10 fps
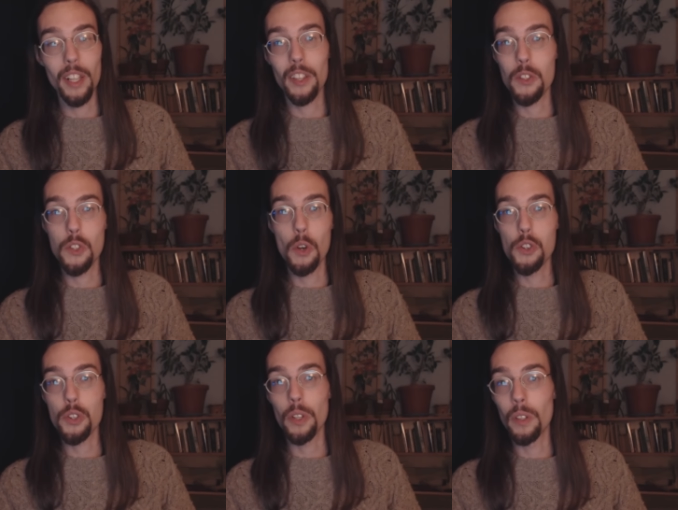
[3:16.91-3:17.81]
Like the
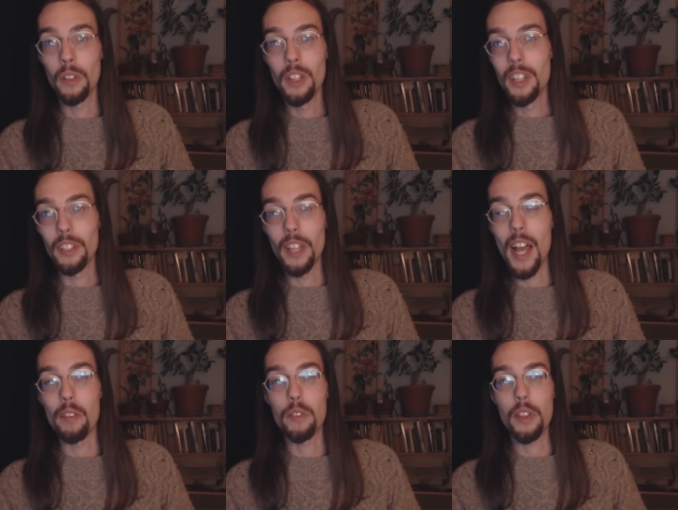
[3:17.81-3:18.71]
social
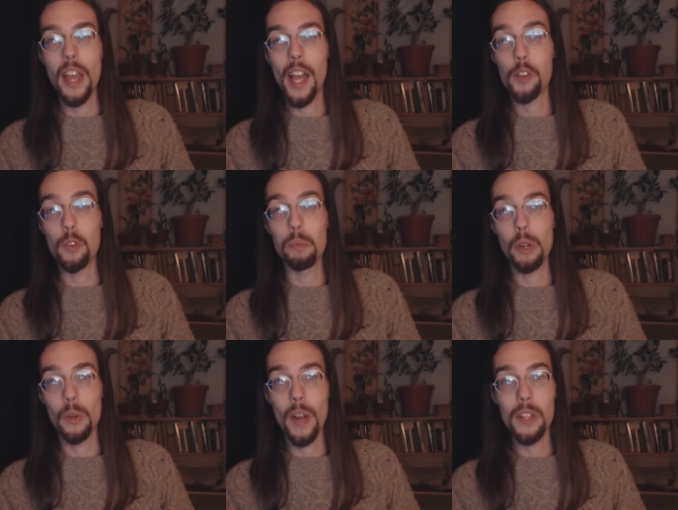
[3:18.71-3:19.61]
left, the actual
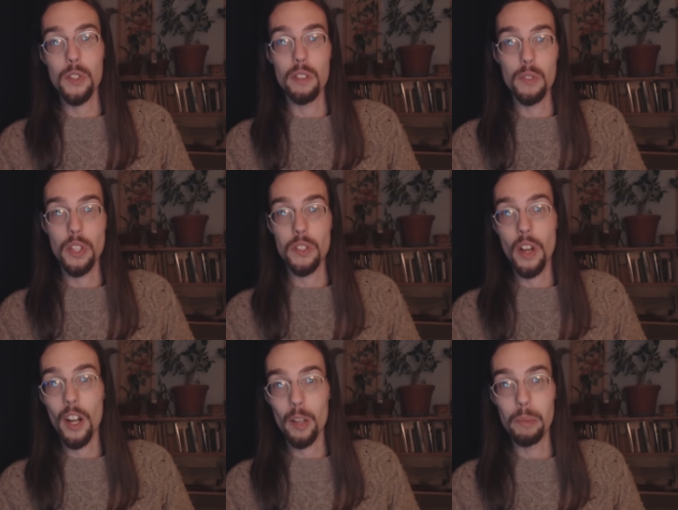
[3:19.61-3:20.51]
progressives that
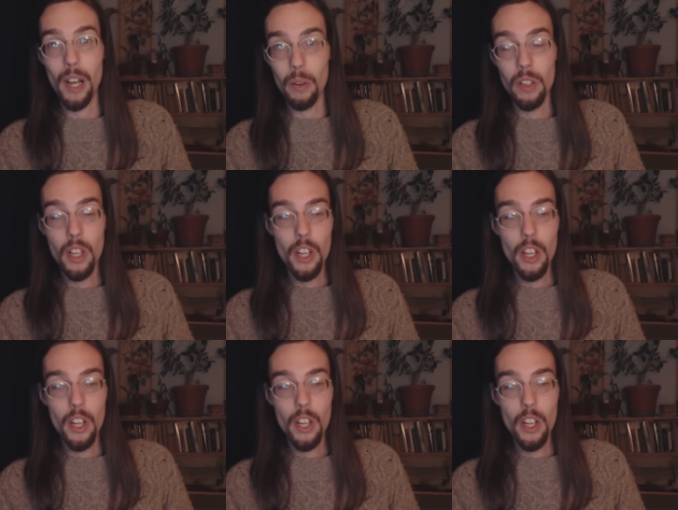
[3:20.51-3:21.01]
talk about